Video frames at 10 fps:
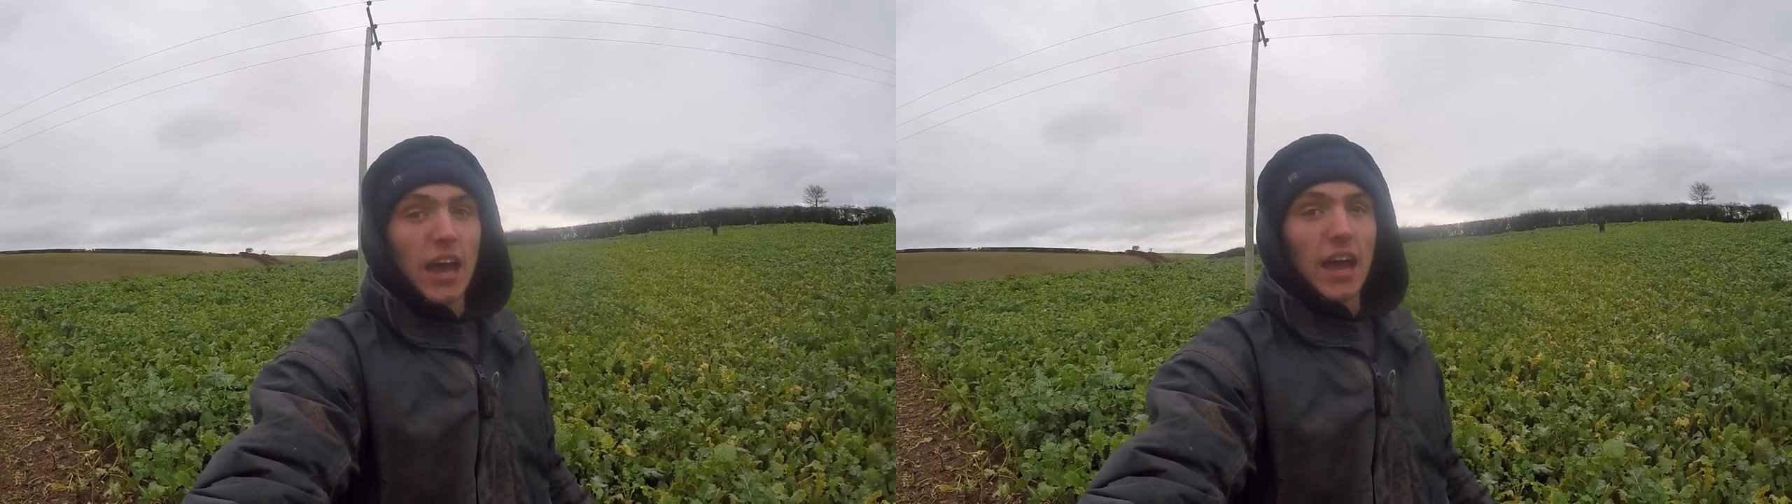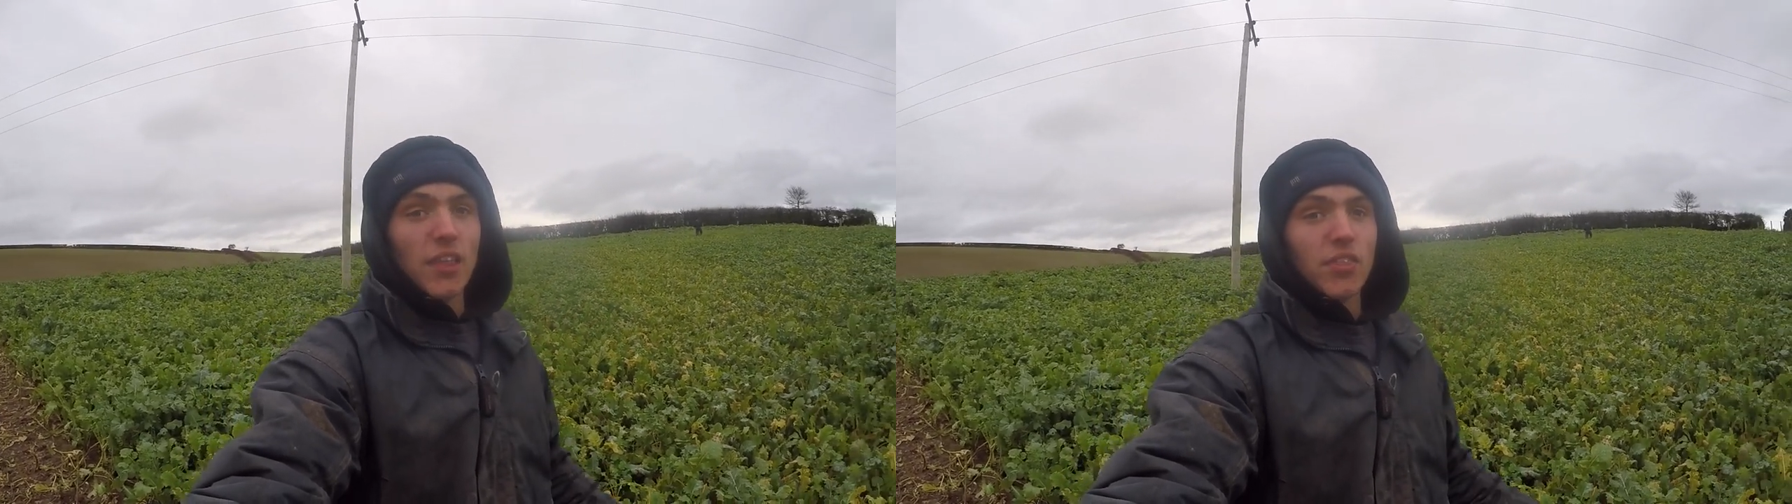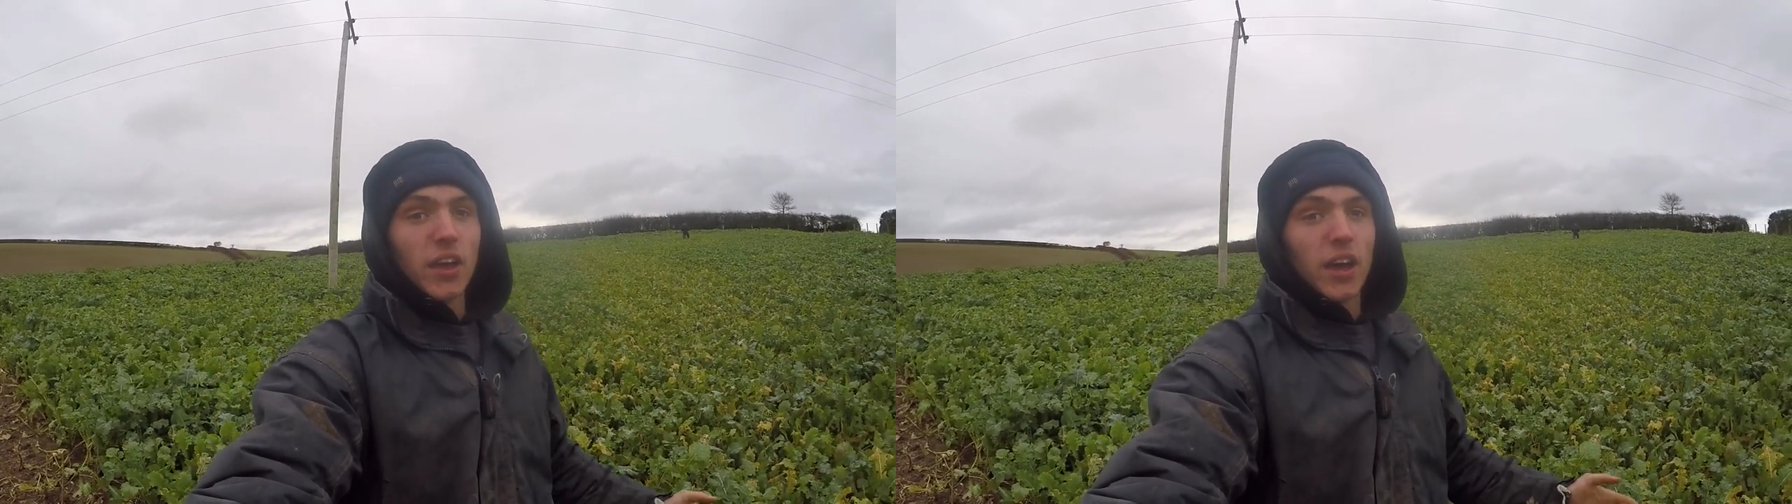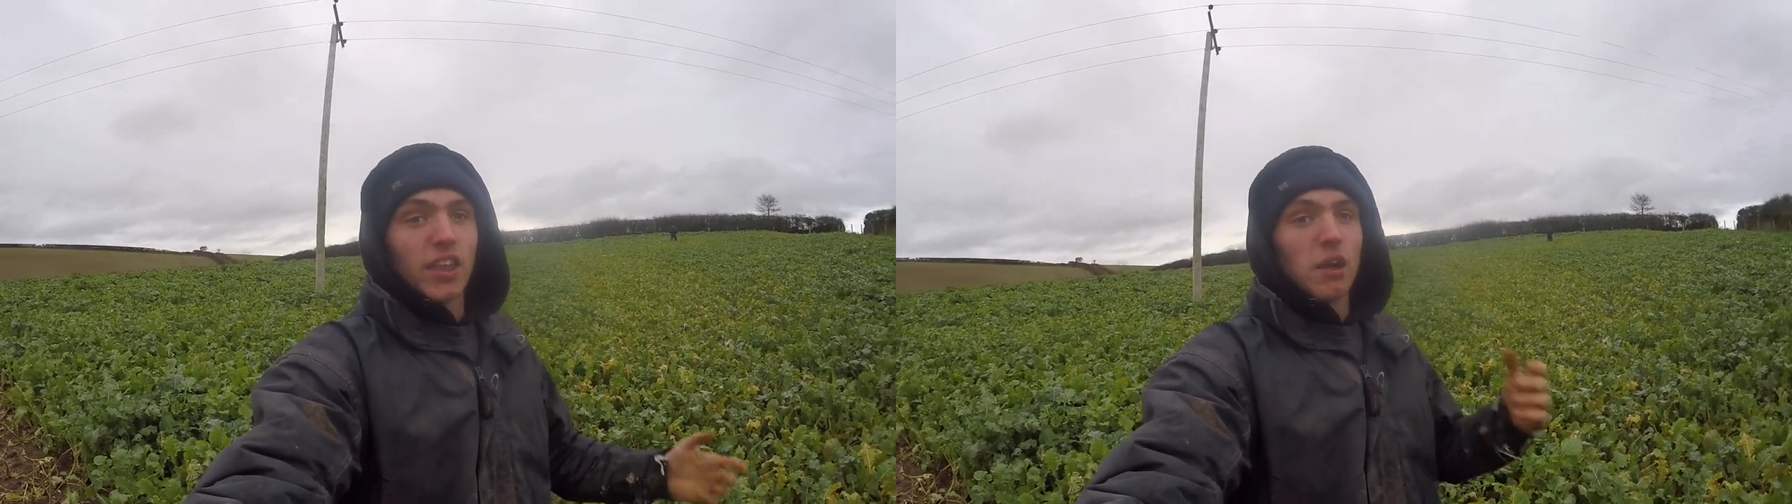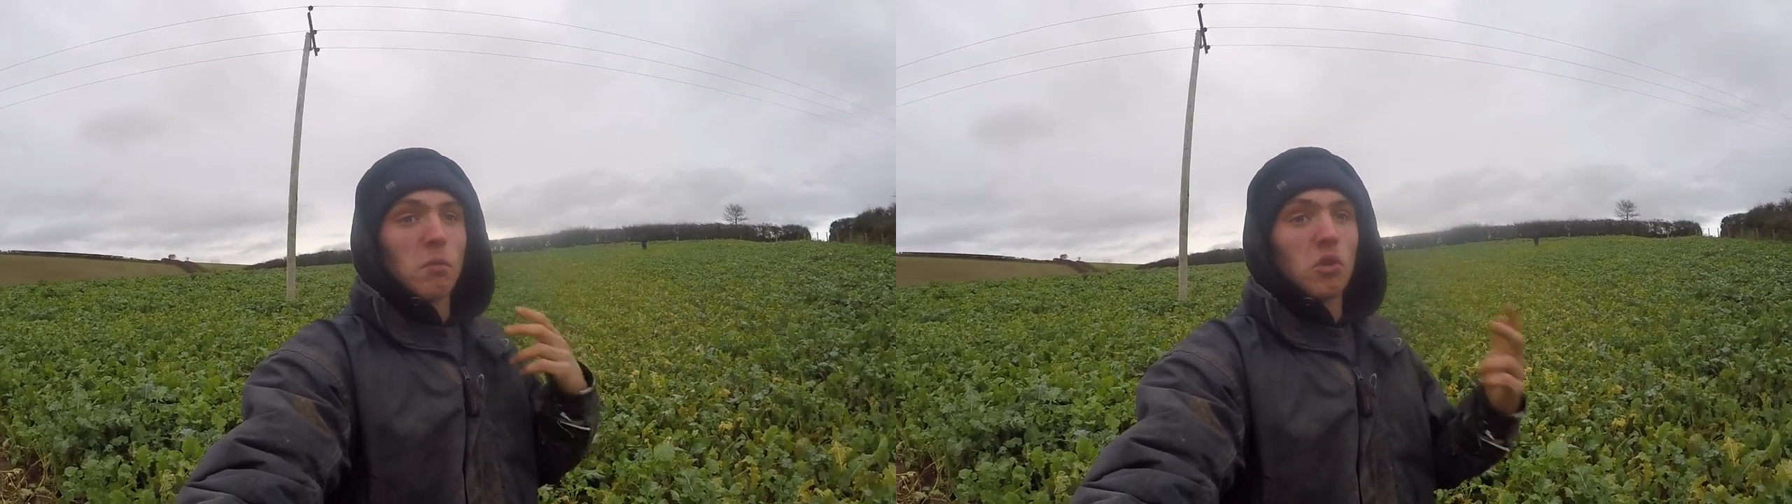And
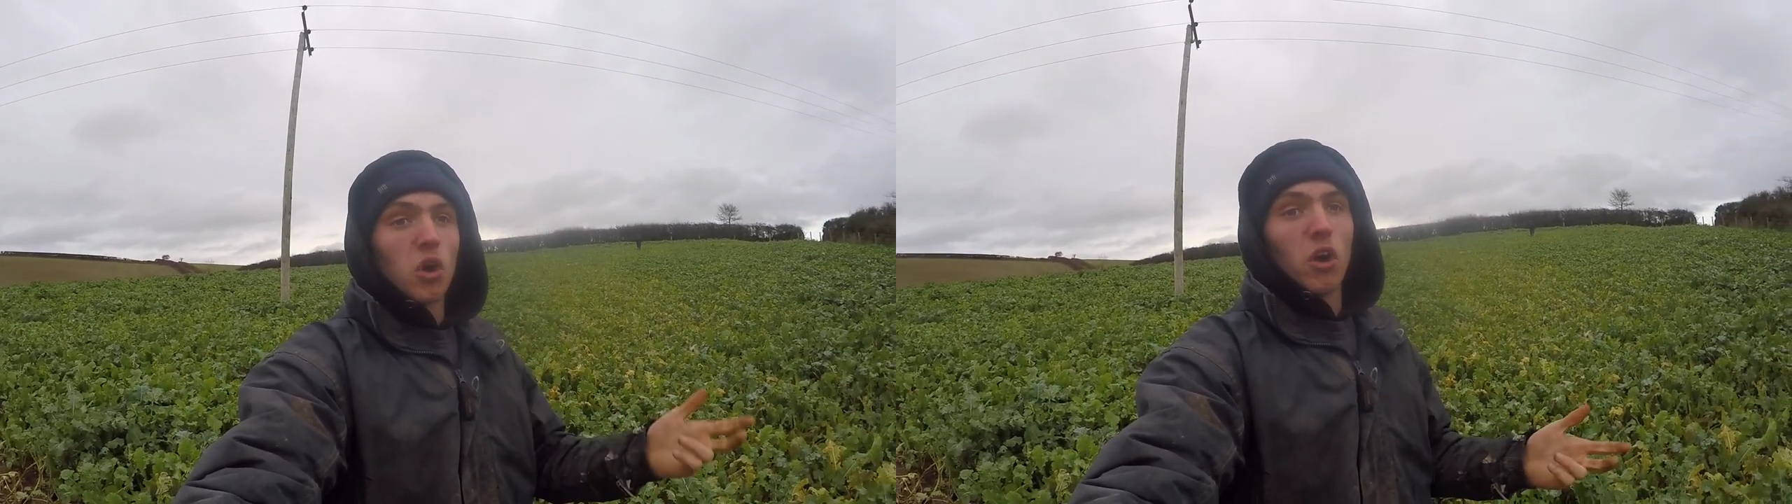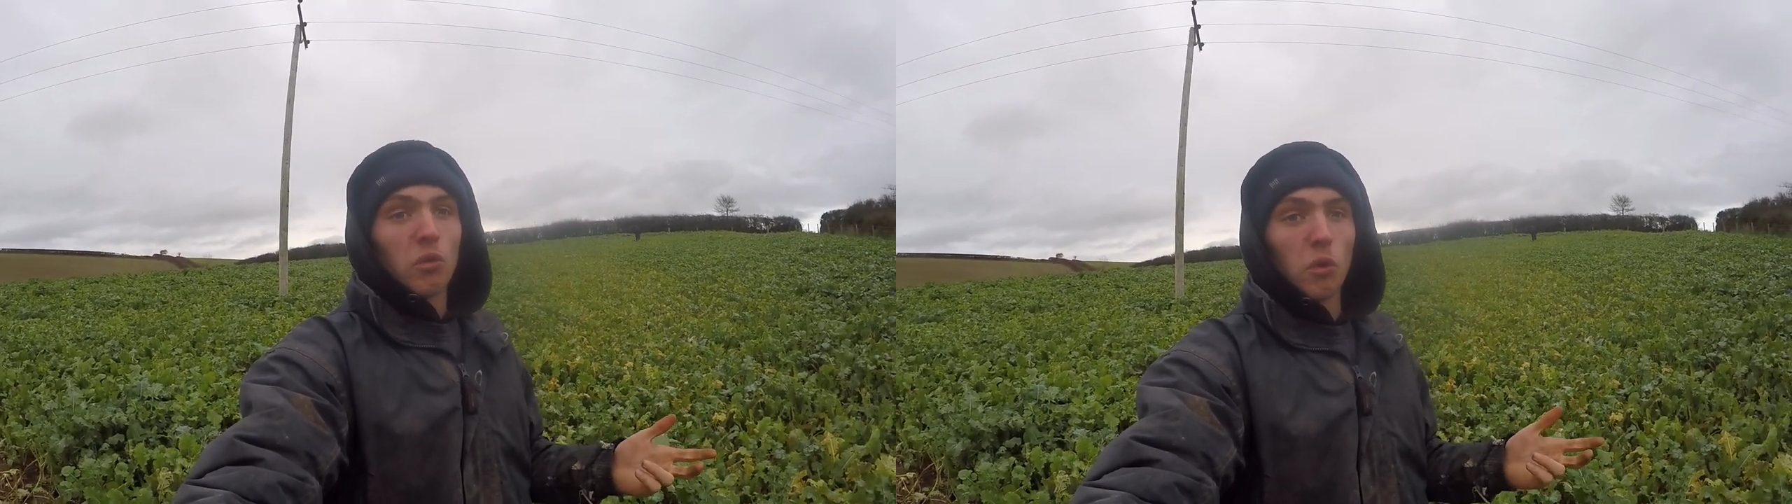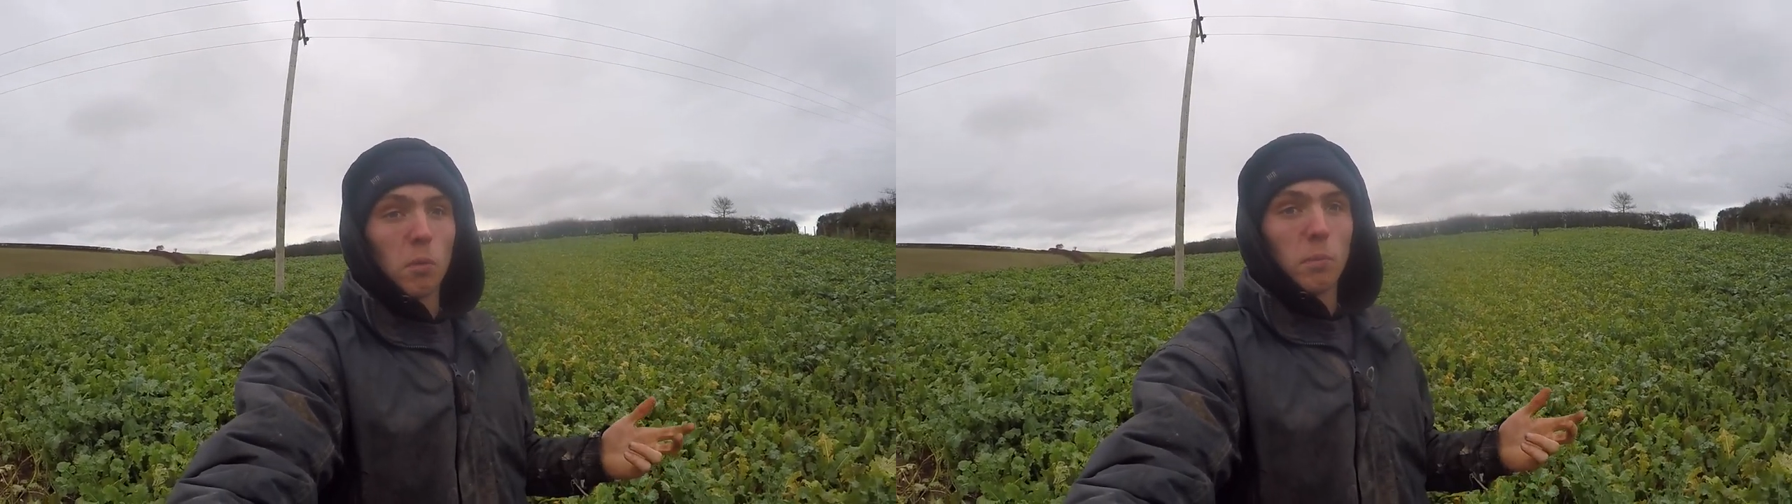then we've got a group